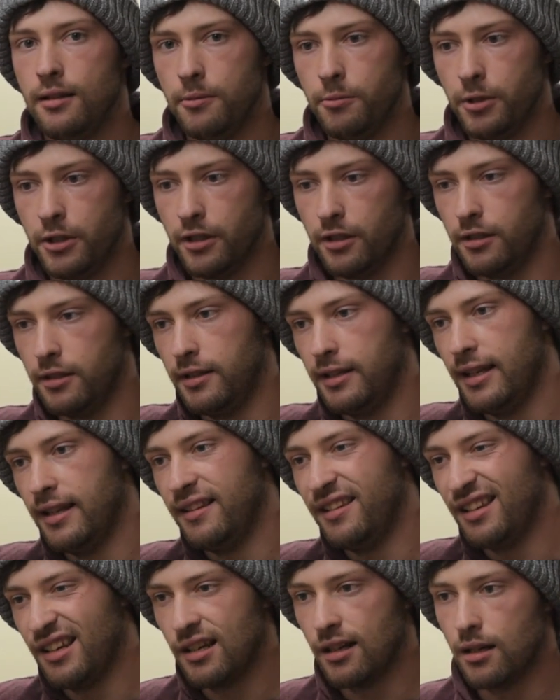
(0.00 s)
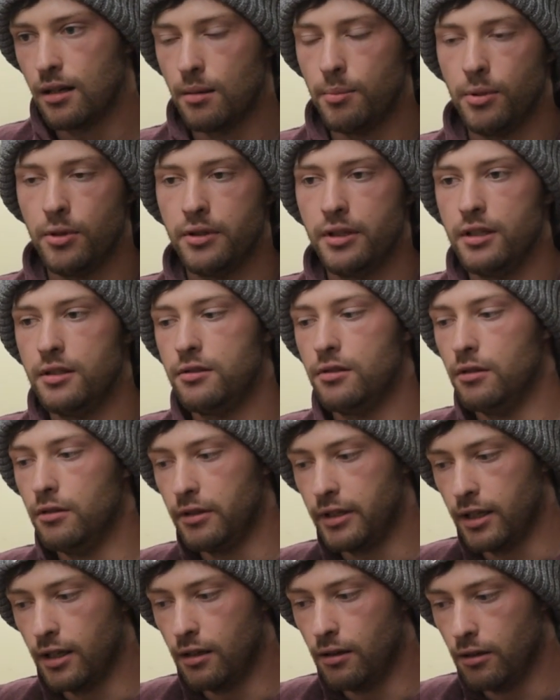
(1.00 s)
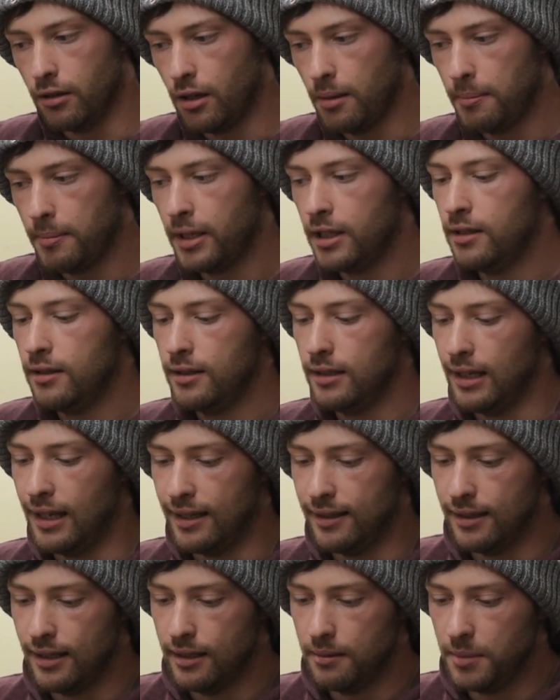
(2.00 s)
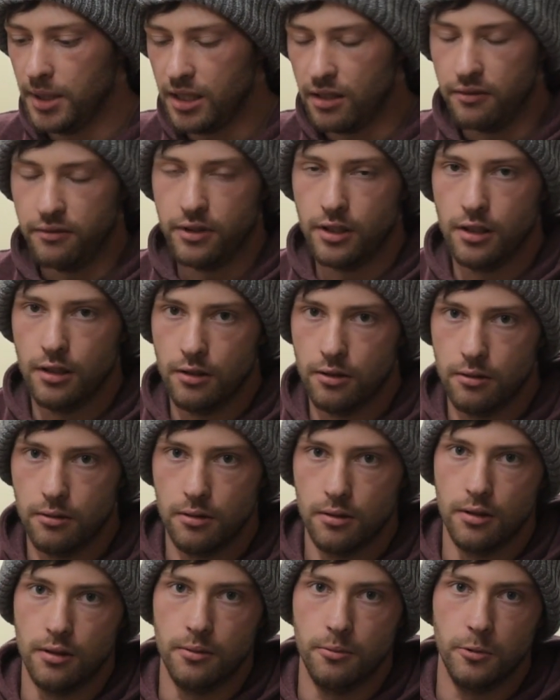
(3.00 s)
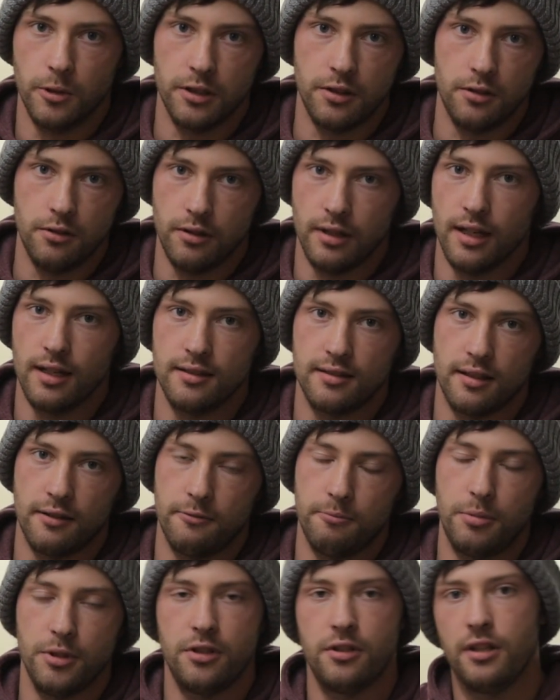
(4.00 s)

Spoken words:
We're gonna then take a couple of days to look it all up and then make a video on what you guys have put